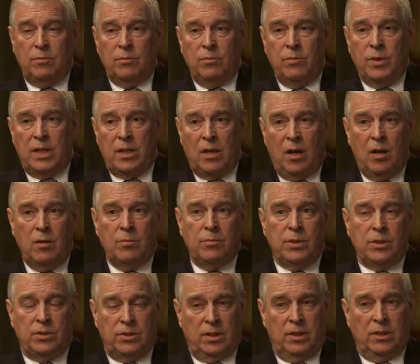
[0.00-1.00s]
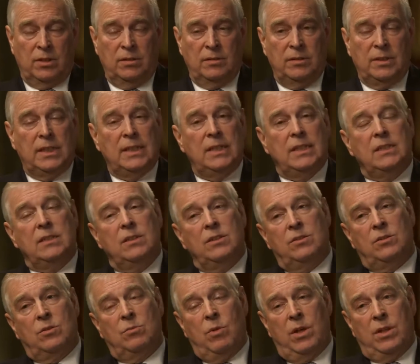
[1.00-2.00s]
we can't be certain as
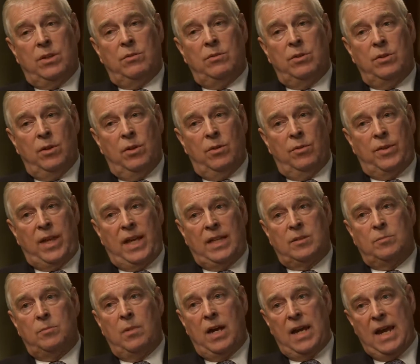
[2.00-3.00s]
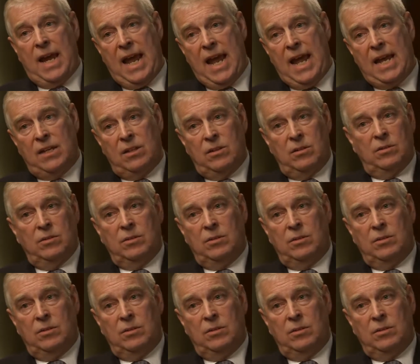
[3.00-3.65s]
to whether or not that's my hand